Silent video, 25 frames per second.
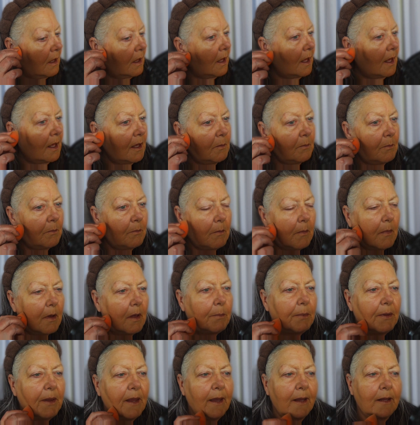I'm
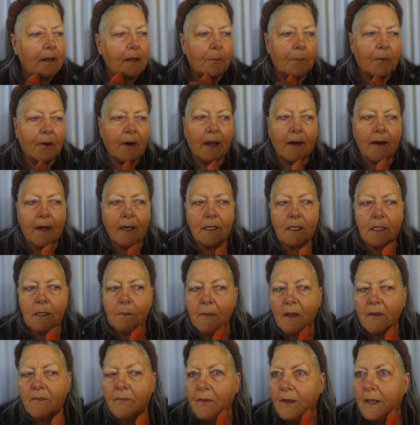applying the product to
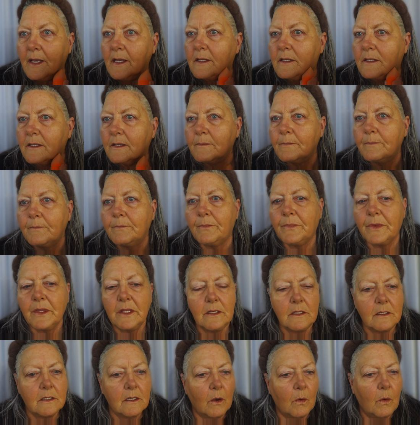my face.
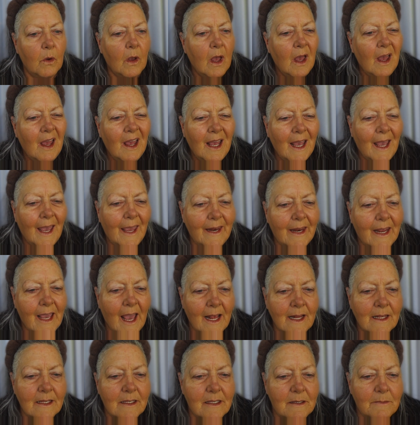So I've
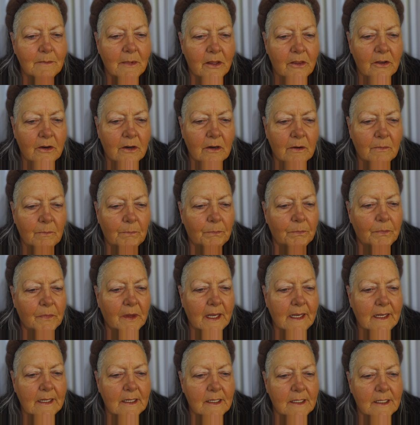gotten some other
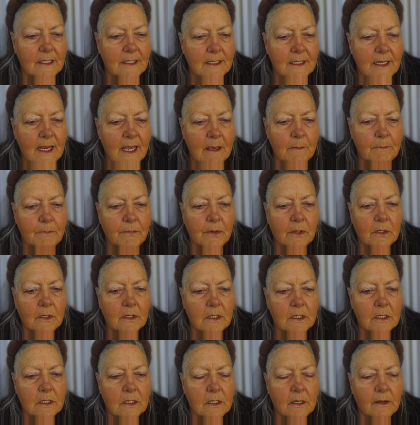like
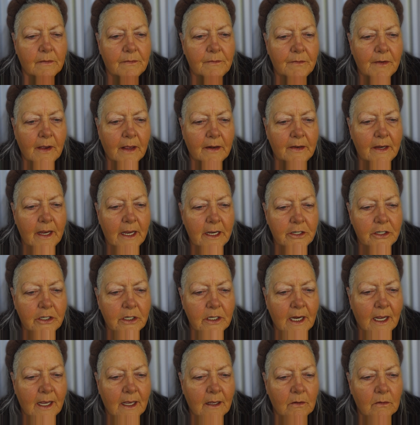samples of
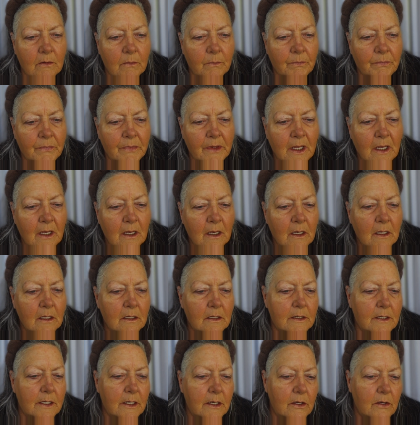foundation out
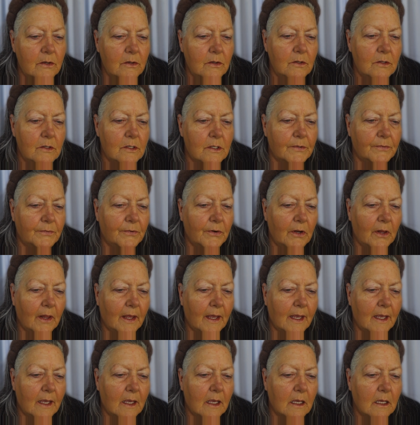to use for
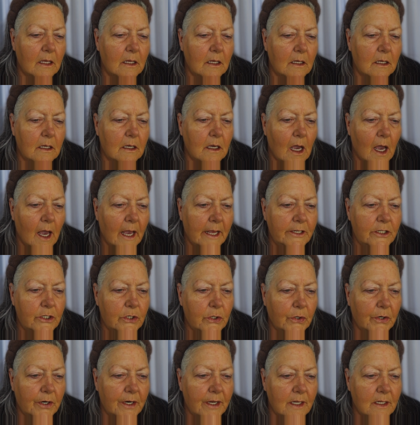like
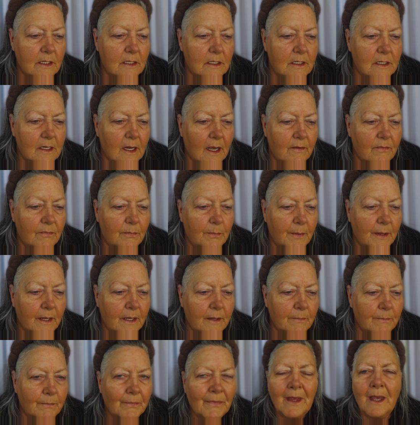contouring and stuff,
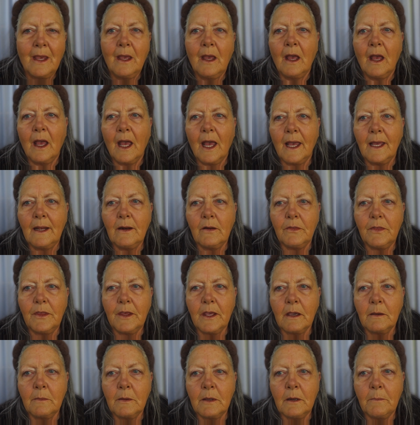but I don't
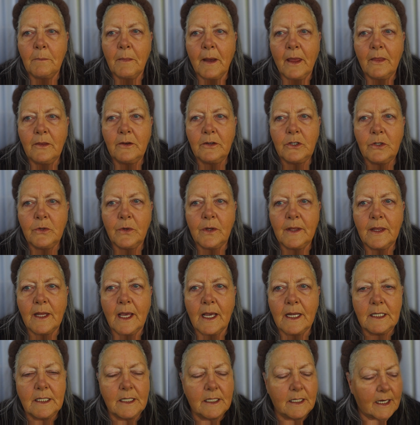think I'm going to bother doing
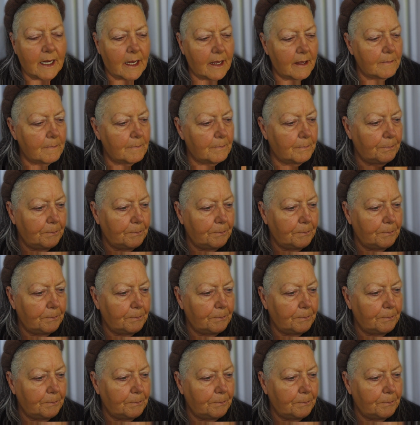that today.